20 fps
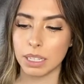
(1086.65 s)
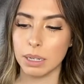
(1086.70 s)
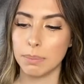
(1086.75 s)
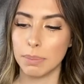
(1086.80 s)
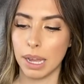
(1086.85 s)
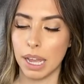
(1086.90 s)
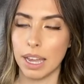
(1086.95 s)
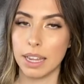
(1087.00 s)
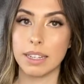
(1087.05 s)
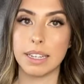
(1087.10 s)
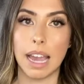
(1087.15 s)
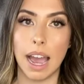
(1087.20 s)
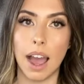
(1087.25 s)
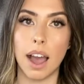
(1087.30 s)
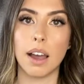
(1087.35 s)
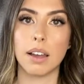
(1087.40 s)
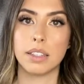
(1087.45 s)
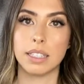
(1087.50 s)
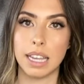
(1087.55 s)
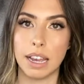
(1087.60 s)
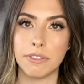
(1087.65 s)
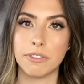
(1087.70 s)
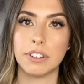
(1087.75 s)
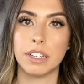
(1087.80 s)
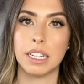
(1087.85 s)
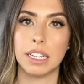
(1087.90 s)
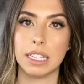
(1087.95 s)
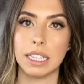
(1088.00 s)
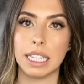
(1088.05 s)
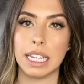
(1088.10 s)
But yeah,
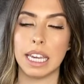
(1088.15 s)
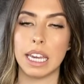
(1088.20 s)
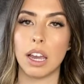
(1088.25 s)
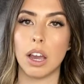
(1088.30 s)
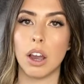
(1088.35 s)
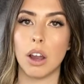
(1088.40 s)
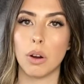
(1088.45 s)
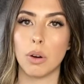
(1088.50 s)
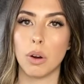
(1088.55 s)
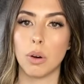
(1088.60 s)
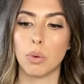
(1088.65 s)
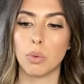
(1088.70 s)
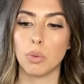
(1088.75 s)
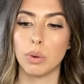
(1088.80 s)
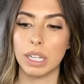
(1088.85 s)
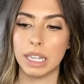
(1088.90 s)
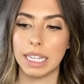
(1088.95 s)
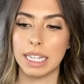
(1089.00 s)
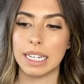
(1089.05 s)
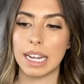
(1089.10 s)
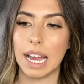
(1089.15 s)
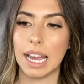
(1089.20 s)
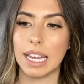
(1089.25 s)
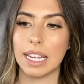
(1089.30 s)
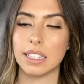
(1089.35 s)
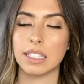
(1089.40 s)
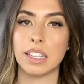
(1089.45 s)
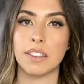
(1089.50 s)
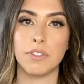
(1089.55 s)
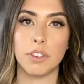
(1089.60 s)
definitely really
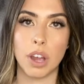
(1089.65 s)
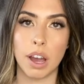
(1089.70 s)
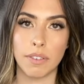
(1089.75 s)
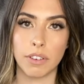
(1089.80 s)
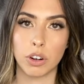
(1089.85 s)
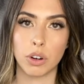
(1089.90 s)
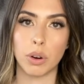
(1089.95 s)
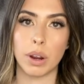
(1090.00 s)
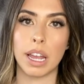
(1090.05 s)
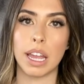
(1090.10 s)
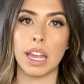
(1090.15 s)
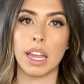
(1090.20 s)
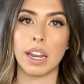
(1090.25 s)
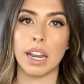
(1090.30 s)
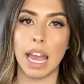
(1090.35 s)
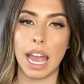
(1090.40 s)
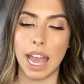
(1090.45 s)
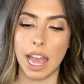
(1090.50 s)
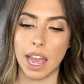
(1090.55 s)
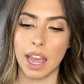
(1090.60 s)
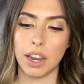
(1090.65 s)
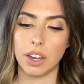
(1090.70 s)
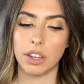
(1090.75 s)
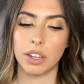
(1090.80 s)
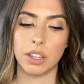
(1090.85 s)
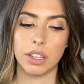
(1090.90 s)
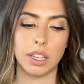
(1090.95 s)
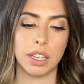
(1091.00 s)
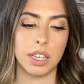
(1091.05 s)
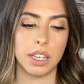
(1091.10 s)
nice if you have a crate
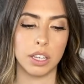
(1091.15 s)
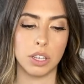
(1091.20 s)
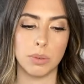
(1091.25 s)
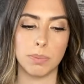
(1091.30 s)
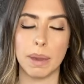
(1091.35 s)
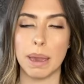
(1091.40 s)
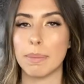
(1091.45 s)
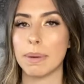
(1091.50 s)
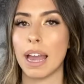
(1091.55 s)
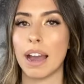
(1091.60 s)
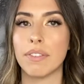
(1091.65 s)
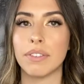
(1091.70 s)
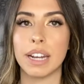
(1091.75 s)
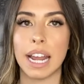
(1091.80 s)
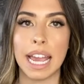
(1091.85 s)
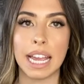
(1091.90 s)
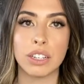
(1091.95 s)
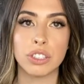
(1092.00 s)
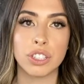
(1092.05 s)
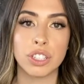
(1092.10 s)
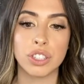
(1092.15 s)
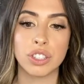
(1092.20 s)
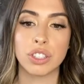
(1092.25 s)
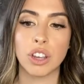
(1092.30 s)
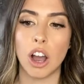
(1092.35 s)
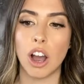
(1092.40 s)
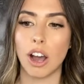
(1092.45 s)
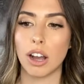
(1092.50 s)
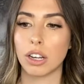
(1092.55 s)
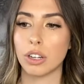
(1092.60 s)
and you maybe have an anxious
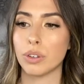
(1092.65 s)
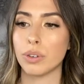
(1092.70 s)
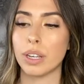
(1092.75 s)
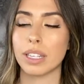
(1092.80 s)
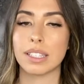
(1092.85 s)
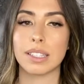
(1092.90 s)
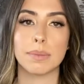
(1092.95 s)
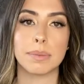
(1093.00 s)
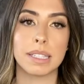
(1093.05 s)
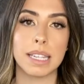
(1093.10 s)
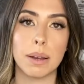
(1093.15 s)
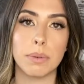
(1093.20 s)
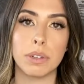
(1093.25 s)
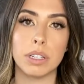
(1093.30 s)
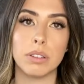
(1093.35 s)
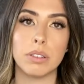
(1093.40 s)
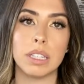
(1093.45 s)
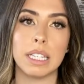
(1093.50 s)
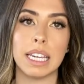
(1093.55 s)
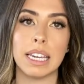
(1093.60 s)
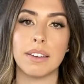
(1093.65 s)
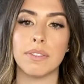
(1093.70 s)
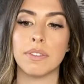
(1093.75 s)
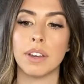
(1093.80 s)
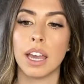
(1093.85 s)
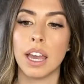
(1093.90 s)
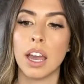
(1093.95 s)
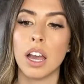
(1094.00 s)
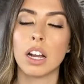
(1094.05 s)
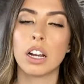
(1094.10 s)
dog who gets upset when you leave.
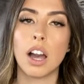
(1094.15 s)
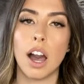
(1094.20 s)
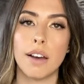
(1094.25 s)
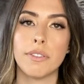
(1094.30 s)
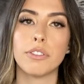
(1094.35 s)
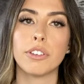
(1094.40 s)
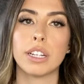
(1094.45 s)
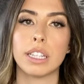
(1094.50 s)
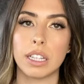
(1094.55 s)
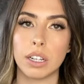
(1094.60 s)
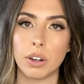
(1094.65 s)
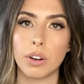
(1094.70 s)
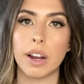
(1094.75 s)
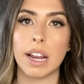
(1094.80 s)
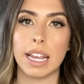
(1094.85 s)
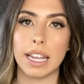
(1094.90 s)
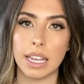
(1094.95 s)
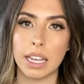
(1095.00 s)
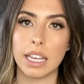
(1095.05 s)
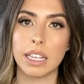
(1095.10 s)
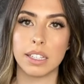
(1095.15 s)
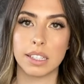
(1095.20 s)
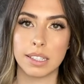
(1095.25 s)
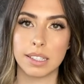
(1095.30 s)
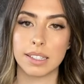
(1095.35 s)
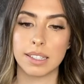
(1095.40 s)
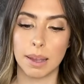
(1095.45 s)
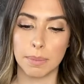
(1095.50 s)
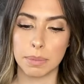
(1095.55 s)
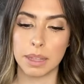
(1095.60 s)
Covering the crate is
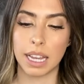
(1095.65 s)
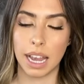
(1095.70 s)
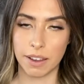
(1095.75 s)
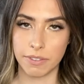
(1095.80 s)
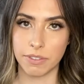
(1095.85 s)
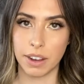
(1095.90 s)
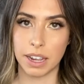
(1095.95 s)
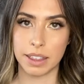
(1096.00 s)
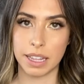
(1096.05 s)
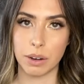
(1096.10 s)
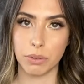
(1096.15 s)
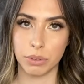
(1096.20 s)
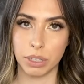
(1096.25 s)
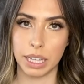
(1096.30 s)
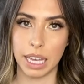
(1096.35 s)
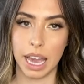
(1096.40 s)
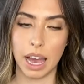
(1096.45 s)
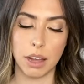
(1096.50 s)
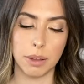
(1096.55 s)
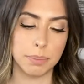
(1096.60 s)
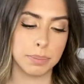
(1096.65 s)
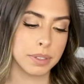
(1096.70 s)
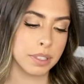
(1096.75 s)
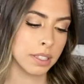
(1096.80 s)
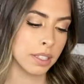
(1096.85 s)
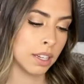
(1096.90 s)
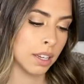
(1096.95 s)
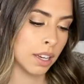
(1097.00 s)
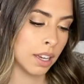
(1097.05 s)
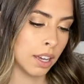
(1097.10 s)
something I find that really
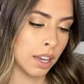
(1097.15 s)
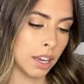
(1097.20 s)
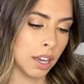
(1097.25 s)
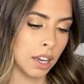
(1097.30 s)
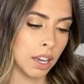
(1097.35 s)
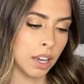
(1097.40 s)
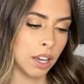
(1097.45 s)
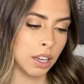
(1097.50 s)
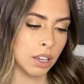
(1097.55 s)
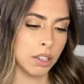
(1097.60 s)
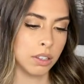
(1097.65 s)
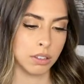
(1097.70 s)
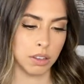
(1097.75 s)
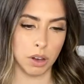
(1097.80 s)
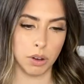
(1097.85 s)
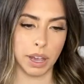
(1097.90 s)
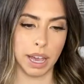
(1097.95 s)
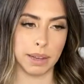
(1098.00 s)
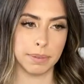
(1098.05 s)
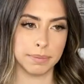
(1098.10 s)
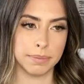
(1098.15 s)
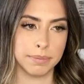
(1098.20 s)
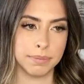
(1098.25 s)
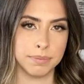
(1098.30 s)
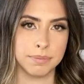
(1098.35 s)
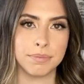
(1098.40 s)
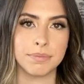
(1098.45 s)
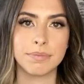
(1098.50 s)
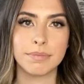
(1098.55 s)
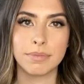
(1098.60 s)
helps. Okay,
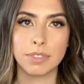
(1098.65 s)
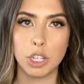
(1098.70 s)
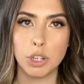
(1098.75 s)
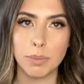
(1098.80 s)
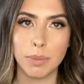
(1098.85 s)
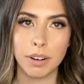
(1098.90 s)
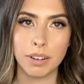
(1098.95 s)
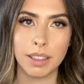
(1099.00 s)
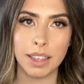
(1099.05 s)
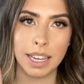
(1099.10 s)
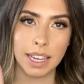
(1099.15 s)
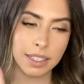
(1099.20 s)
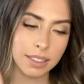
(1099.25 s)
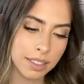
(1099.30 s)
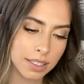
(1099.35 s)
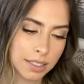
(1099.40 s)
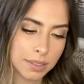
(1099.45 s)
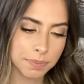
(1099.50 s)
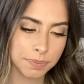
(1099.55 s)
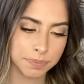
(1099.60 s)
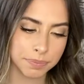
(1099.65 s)
two more things.